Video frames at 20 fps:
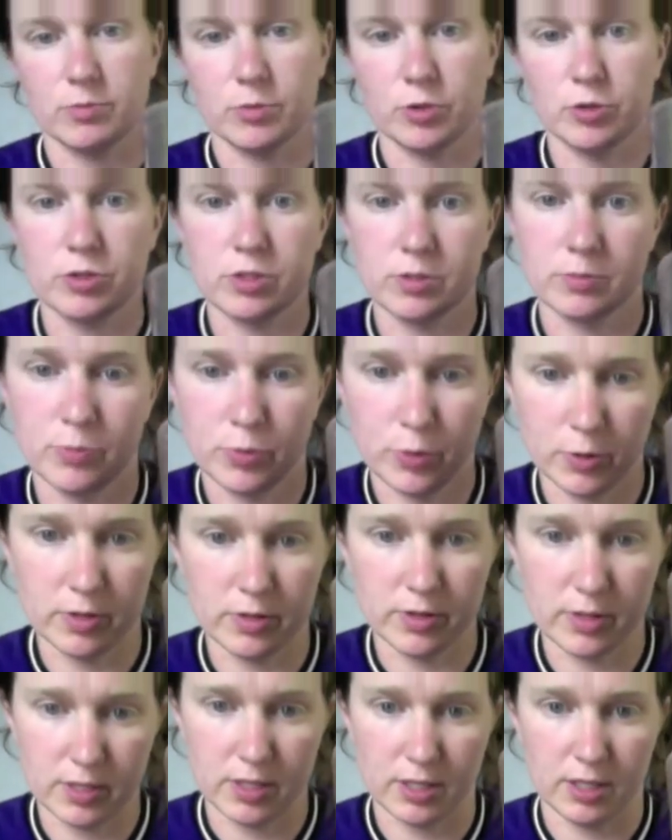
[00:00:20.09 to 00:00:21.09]
most
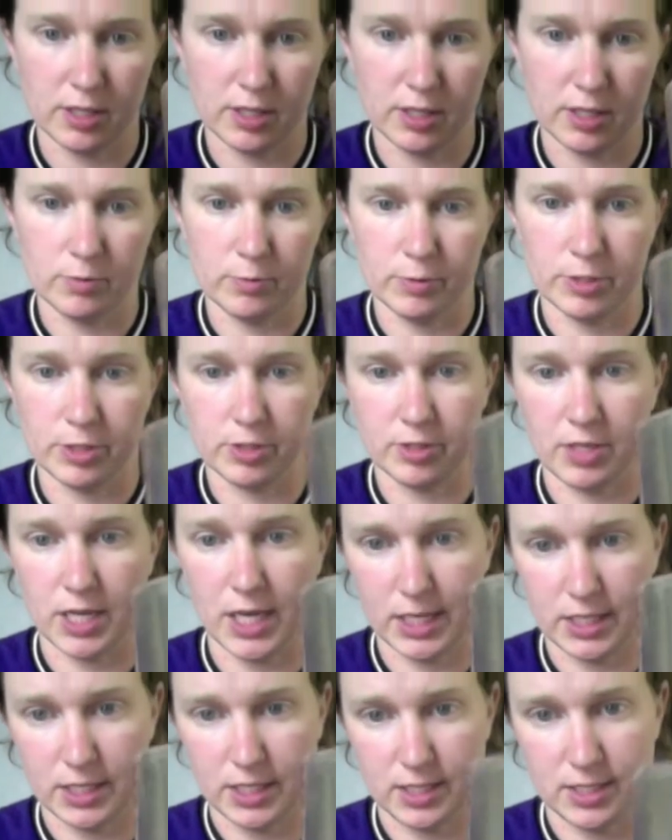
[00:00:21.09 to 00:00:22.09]
important thing when you're
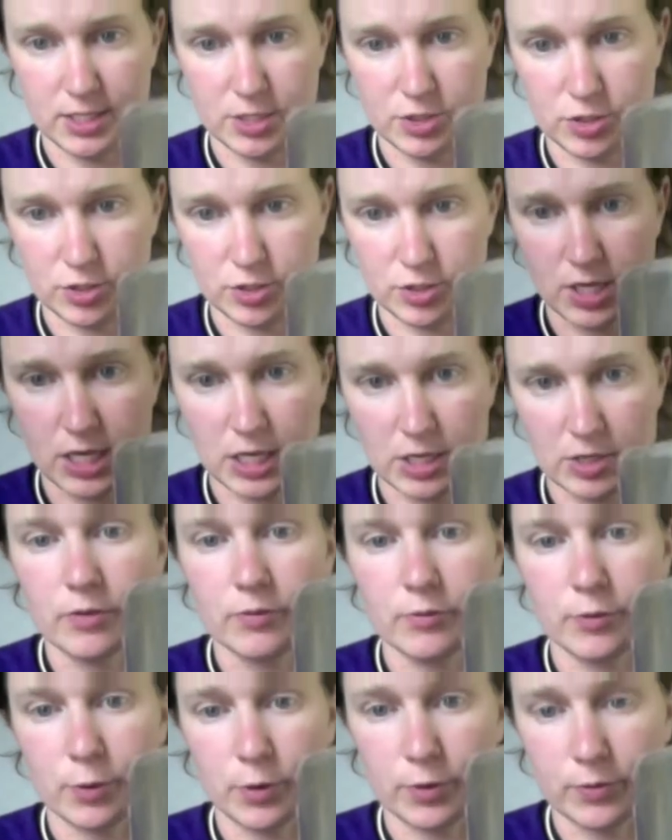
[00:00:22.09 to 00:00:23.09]
canning is your canner.
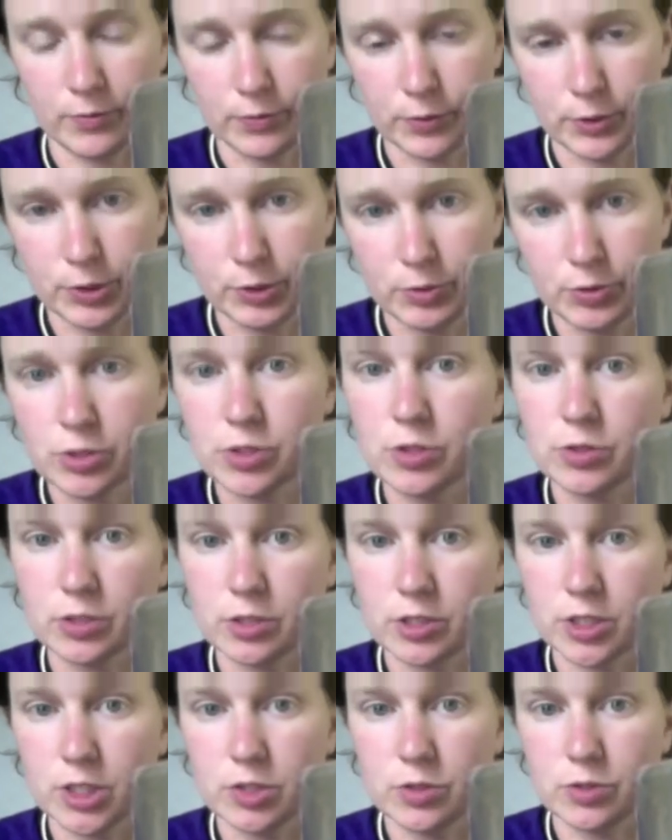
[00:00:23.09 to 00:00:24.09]
For fruits, you
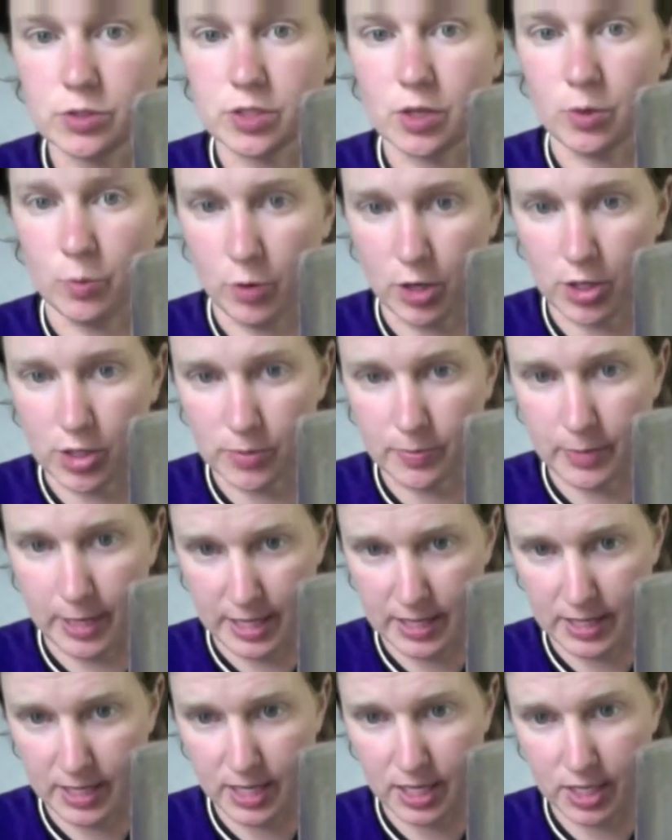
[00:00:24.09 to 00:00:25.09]
can use a water
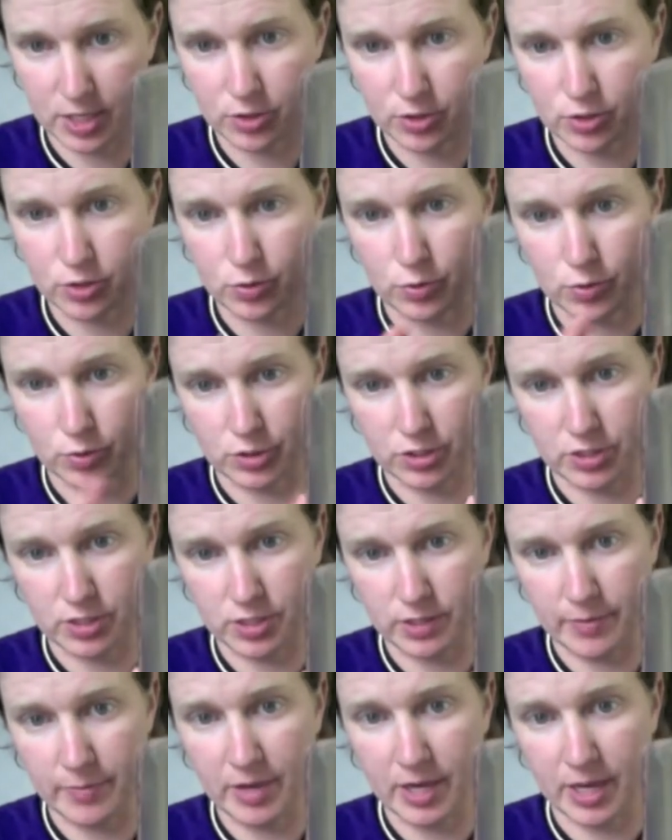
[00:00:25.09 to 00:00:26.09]
bath canner or a
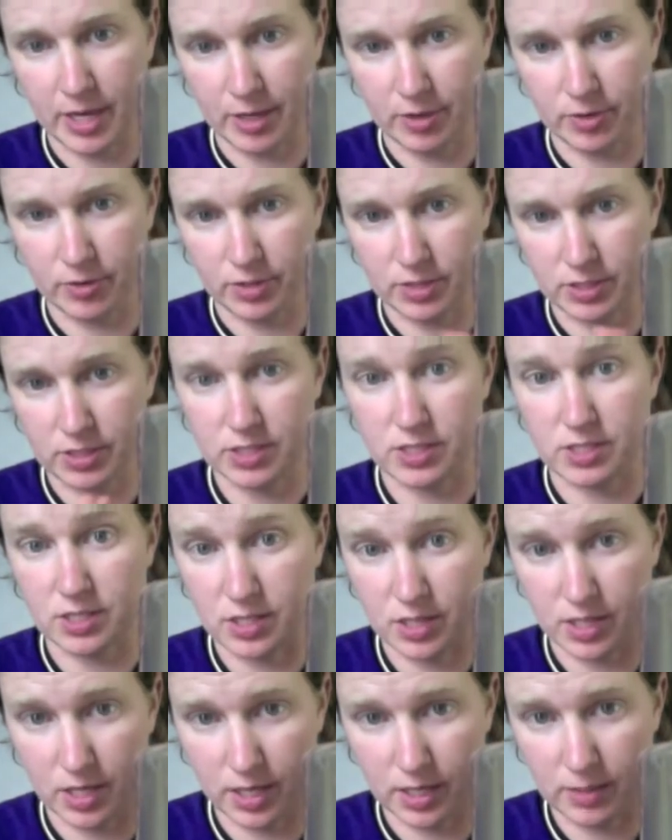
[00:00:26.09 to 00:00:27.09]
steam canner. This is
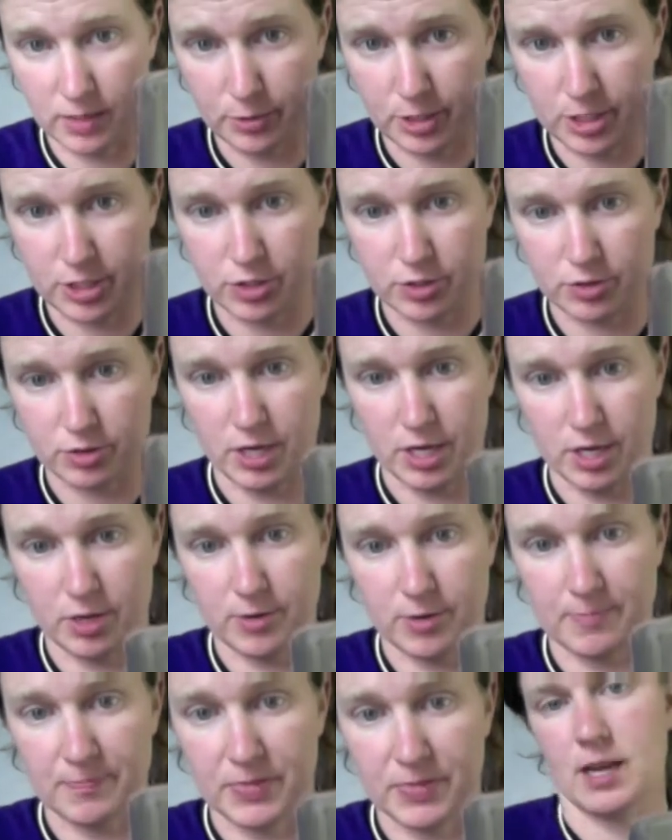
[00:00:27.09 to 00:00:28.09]
not a pressure canner.
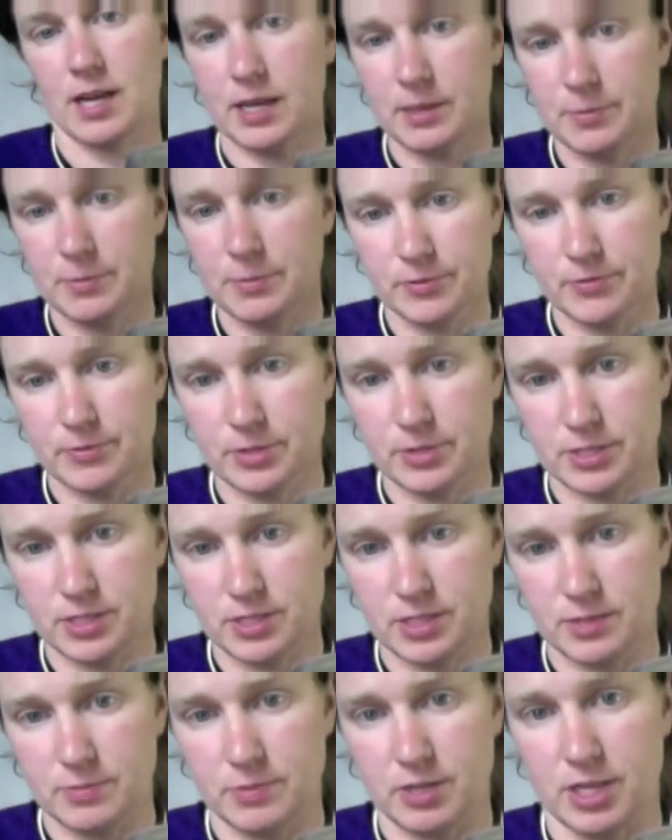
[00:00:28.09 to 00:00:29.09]
I prefer a
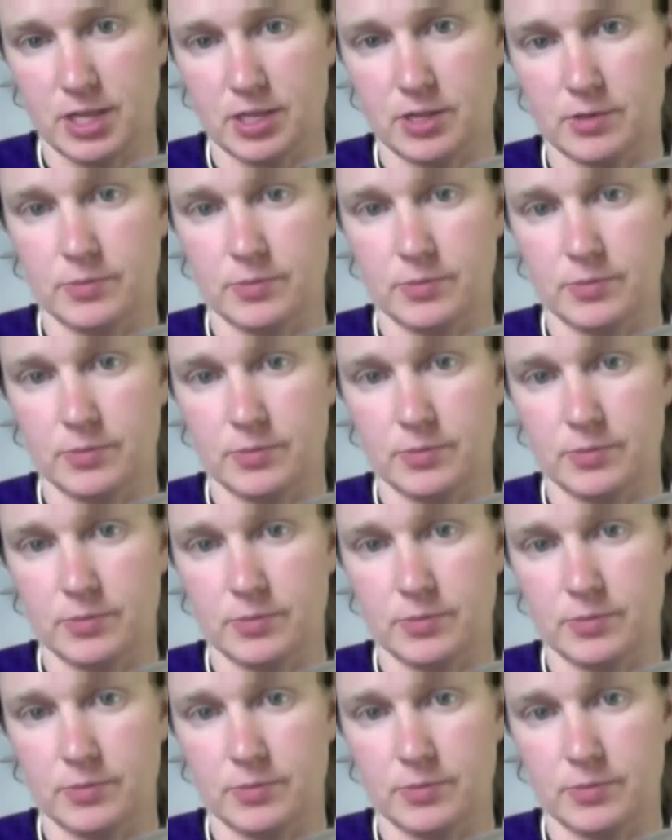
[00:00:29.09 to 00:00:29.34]
steam canner